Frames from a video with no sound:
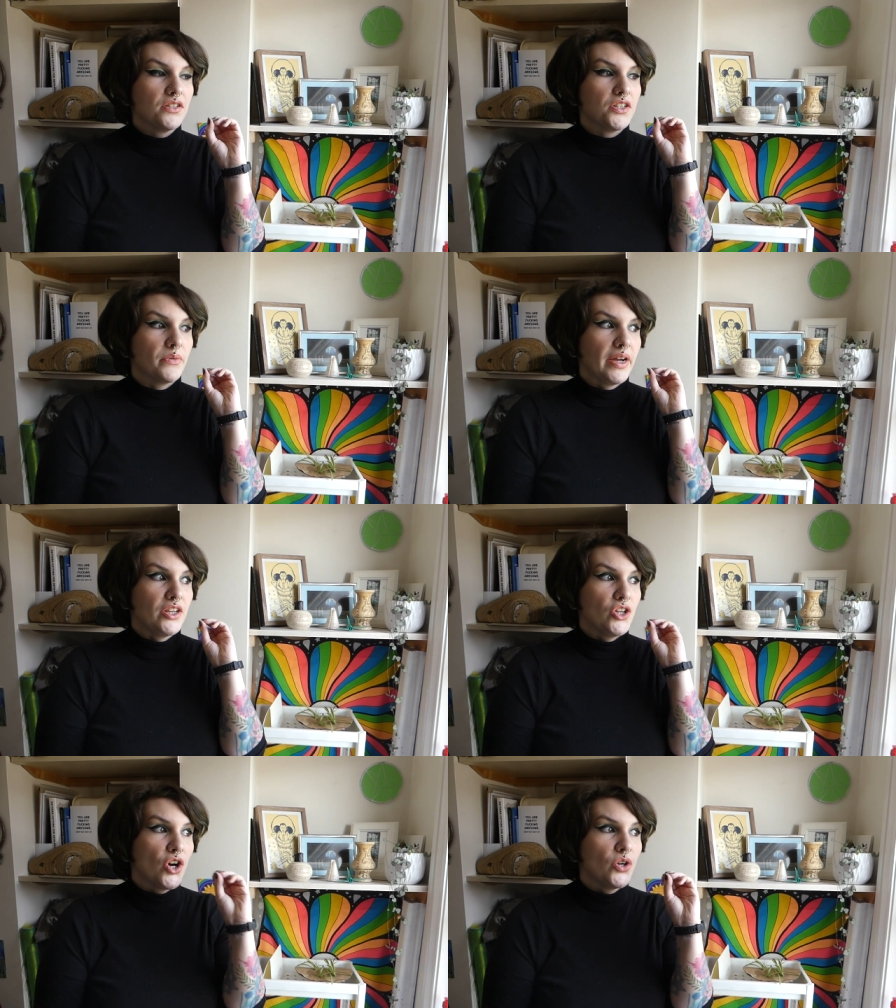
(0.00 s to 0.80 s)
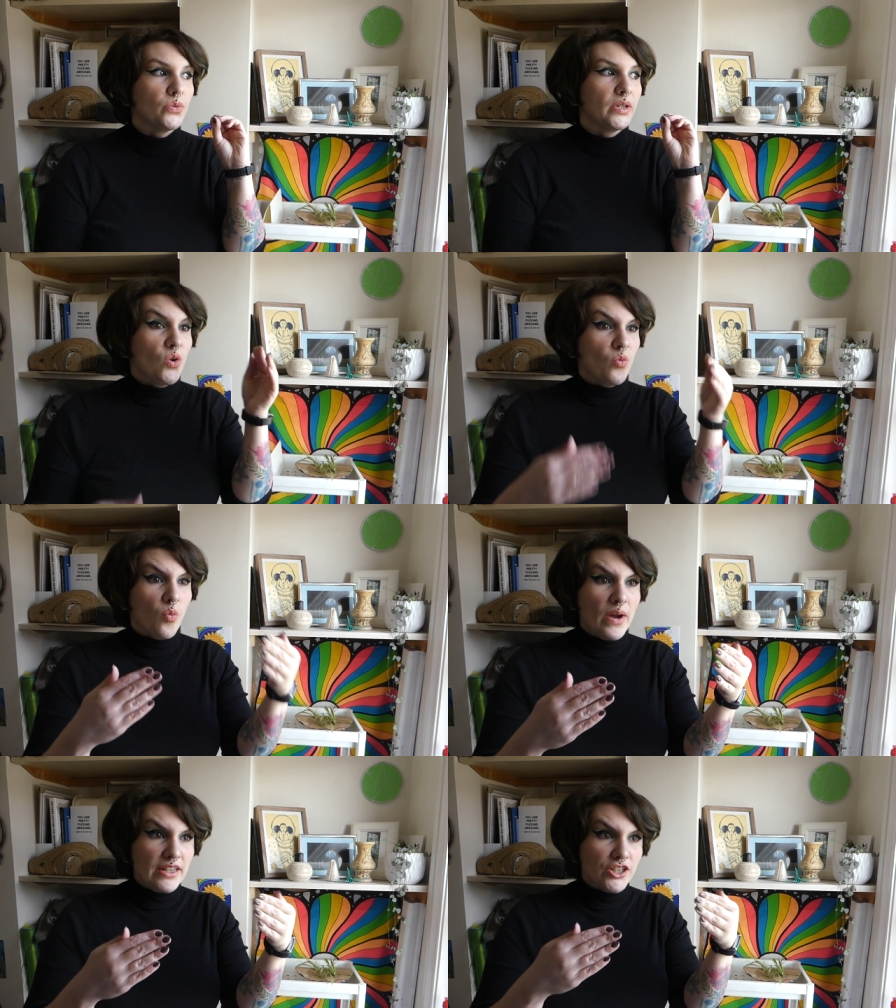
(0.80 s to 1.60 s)
so I know
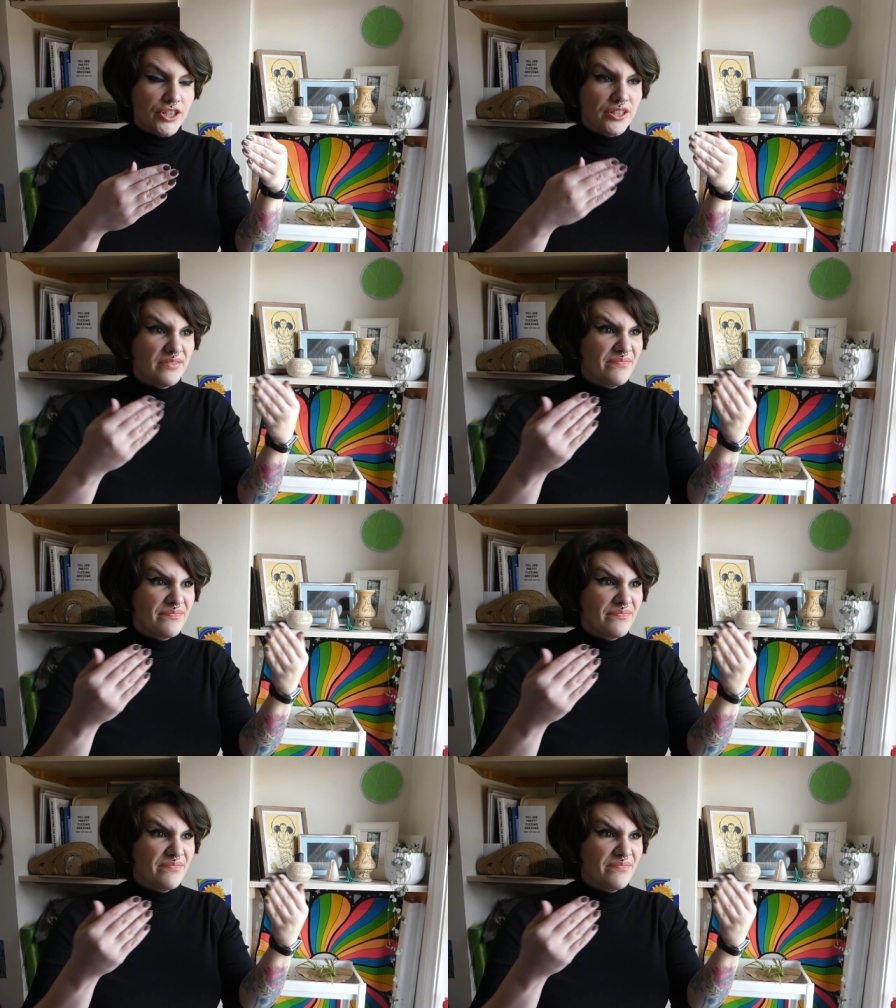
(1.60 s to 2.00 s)
which